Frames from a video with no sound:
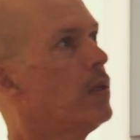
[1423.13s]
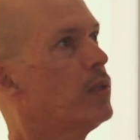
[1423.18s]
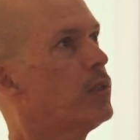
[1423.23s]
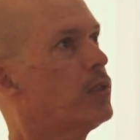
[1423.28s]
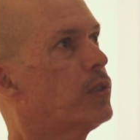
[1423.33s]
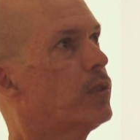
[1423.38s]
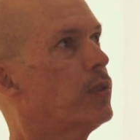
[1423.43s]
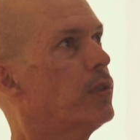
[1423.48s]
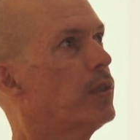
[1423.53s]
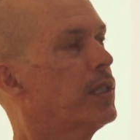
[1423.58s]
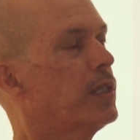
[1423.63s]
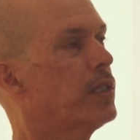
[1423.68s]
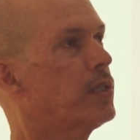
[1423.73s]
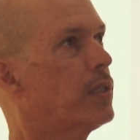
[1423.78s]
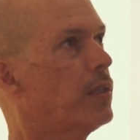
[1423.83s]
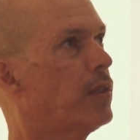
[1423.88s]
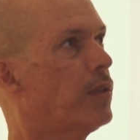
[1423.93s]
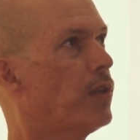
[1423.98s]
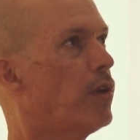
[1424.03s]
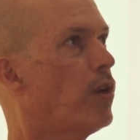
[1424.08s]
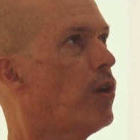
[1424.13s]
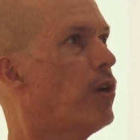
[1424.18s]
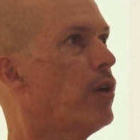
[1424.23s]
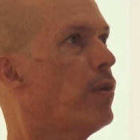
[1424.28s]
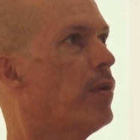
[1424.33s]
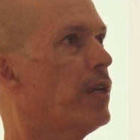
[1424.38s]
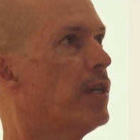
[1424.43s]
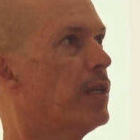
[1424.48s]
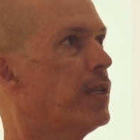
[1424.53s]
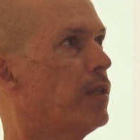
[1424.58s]
sort of, I guess, the, the
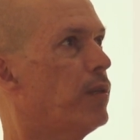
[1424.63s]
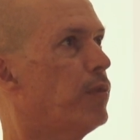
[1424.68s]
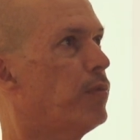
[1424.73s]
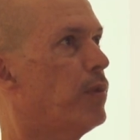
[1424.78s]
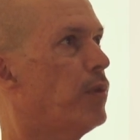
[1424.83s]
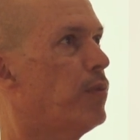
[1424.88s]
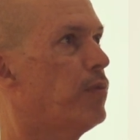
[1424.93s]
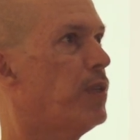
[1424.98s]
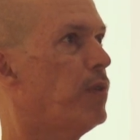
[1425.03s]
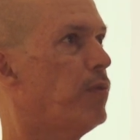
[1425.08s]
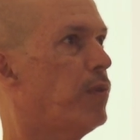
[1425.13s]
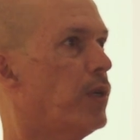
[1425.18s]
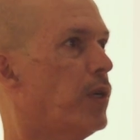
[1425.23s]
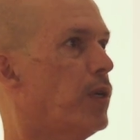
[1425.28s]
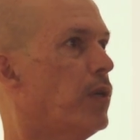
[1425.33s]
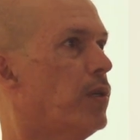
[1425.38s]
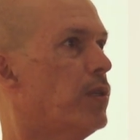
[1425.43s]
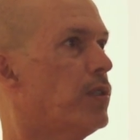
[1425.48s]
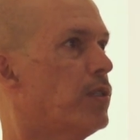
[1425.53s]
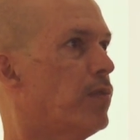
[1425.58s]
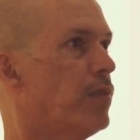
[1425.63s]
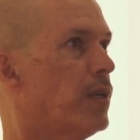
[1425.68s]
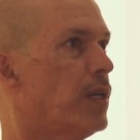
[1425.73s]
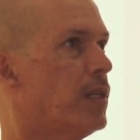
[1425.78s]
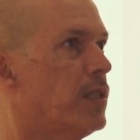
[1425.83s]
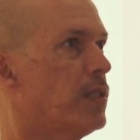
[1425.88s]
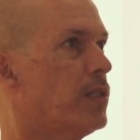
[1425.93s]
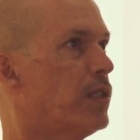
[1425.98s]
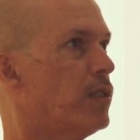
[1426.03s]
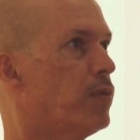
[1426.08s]
hierarchy of, of, different kinds of
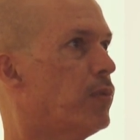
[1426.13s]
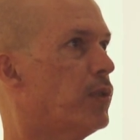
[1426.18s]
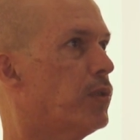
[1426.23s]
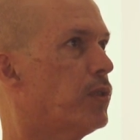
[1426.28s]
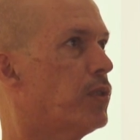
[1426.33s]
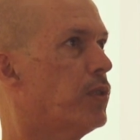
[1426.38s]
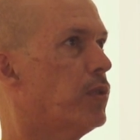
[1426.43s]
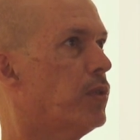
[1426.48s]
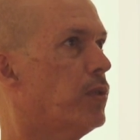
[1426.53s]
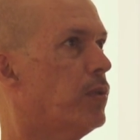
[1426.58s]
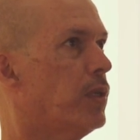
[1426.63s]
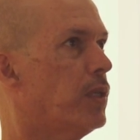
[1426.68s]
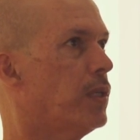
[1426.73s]
arts as well too.